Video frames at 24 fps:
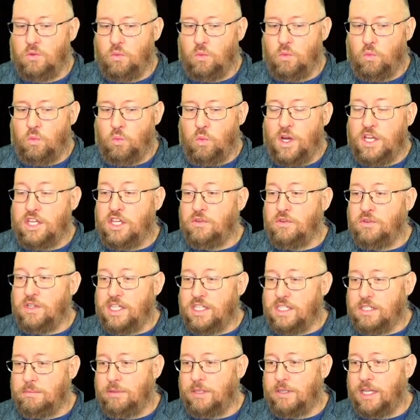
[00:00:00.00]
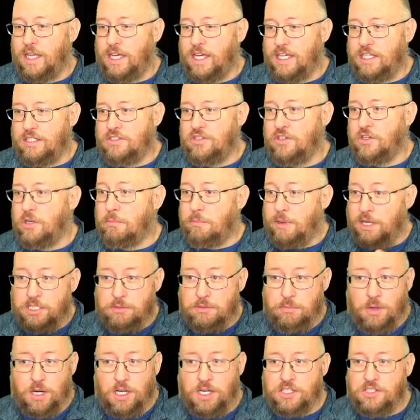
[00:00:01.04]
what you need to play, so your
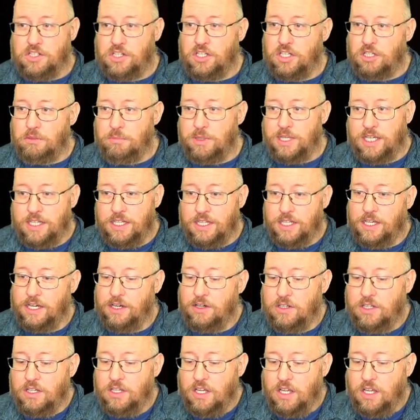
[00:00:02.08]
benchmark is going to be in there.